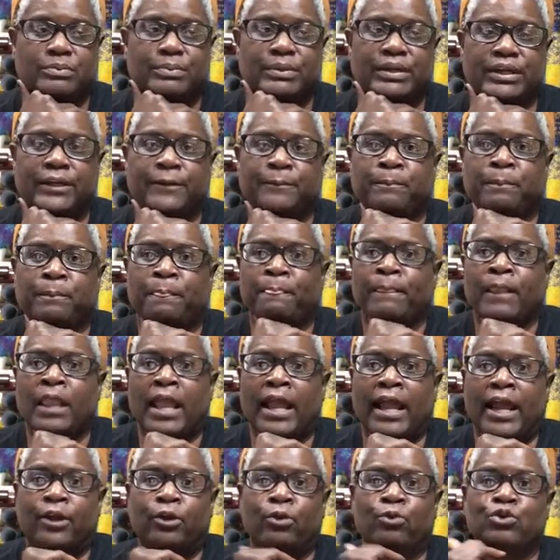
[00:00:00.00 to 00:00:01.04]
But
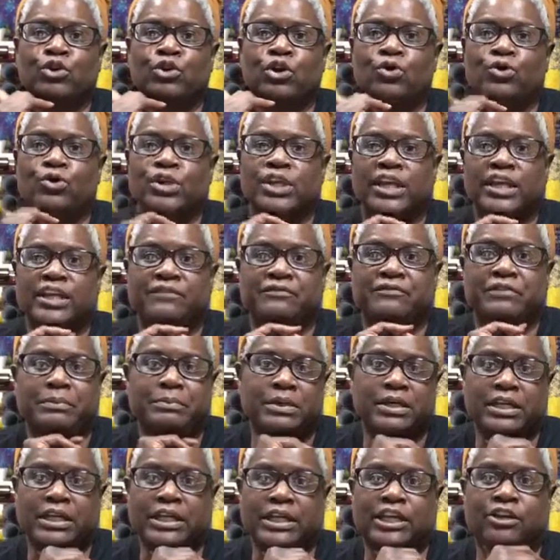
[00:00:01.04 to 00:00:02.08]
I don't know yet if I'm
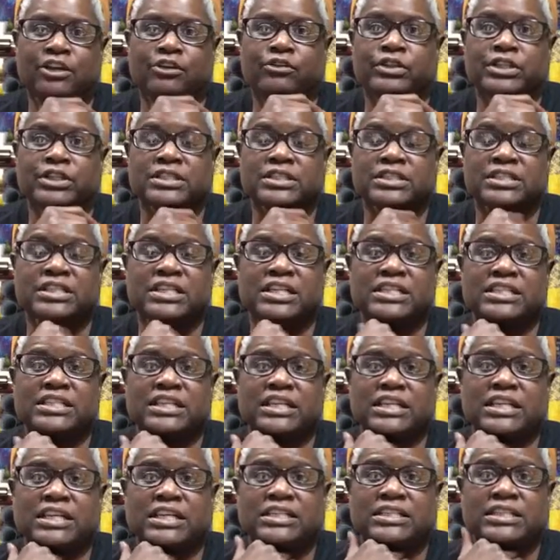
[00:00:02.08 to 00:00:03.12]
going to enter this and into,
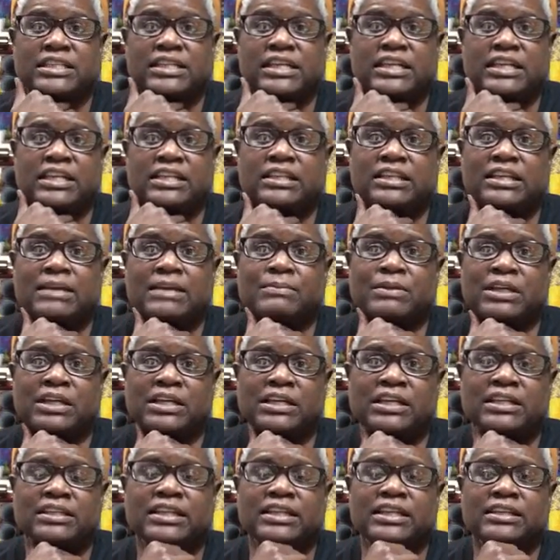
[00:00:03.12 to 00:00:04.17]
into anything, but
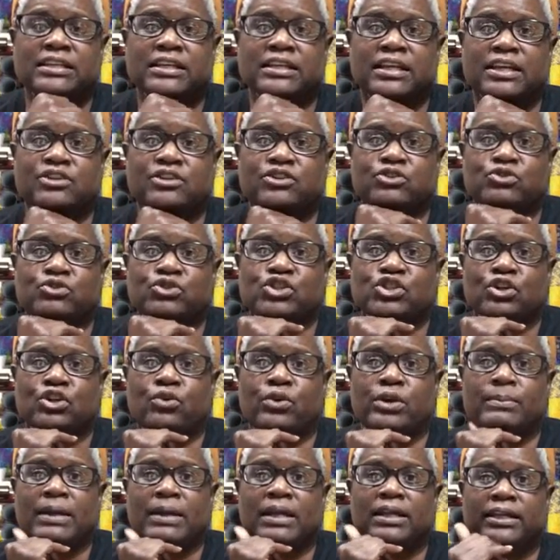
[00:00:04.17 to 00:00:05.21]
anything that I do show
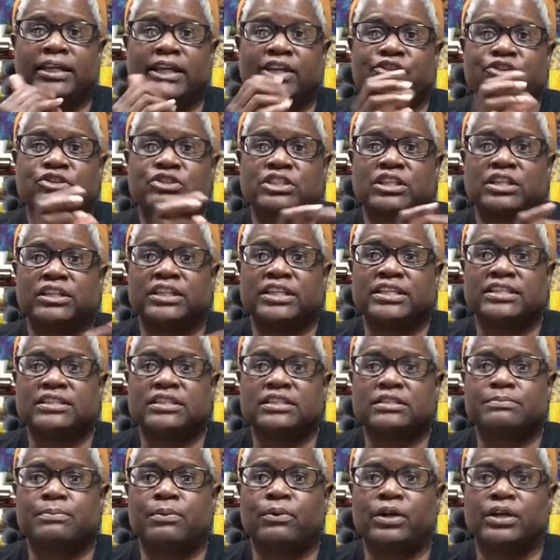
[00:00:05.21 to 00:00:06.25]
in my lectures, unless
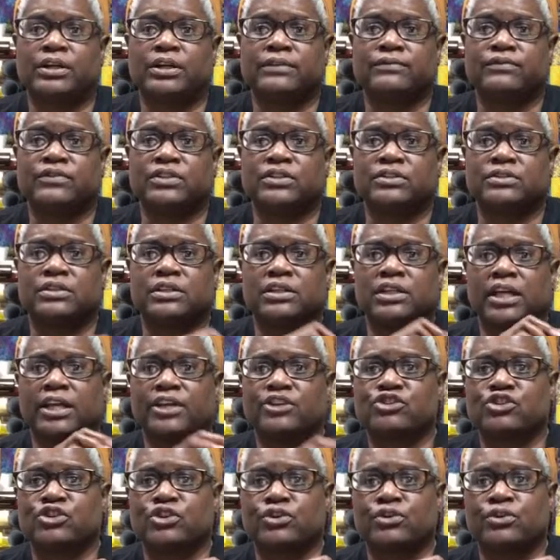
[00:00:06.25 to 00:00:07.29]
it's part of the
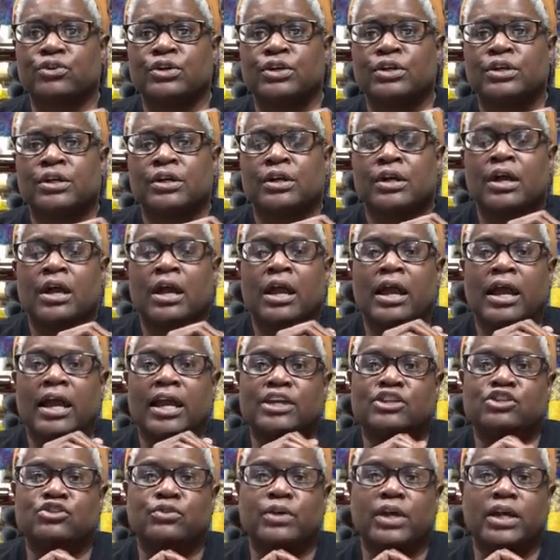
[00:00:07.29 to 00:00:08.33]
lecture, I
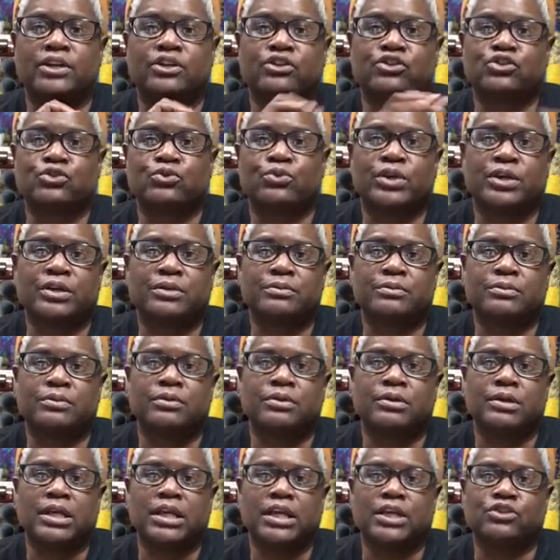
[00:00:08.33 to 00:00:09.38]
try to do it
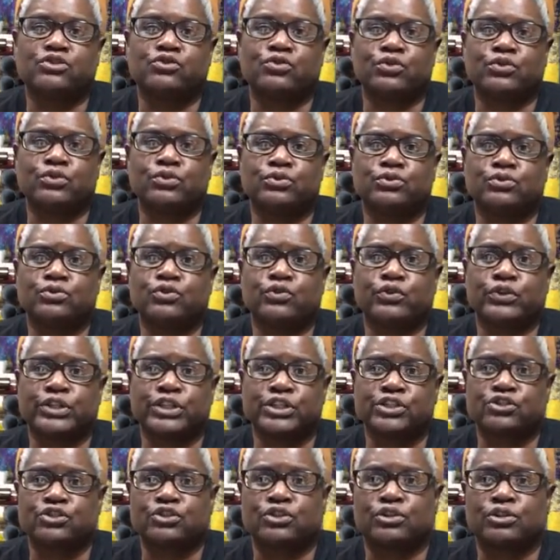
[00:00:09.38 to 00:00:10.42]
in true
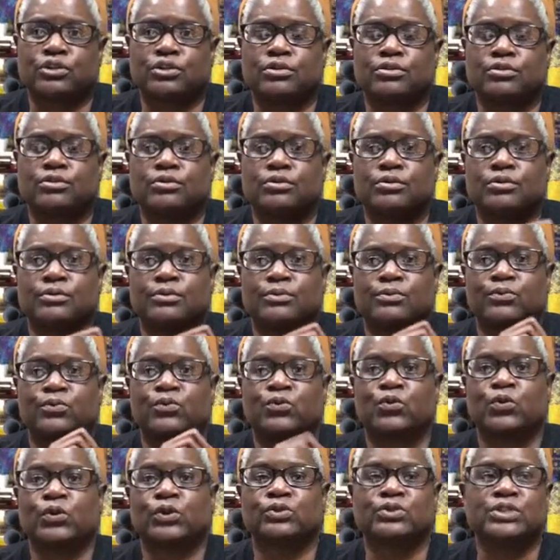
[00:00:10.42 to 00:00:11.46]
traditional
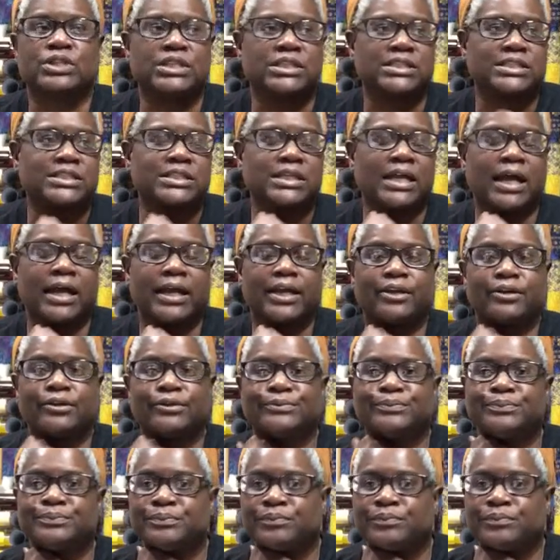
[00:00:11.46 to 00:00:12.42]
quilting style.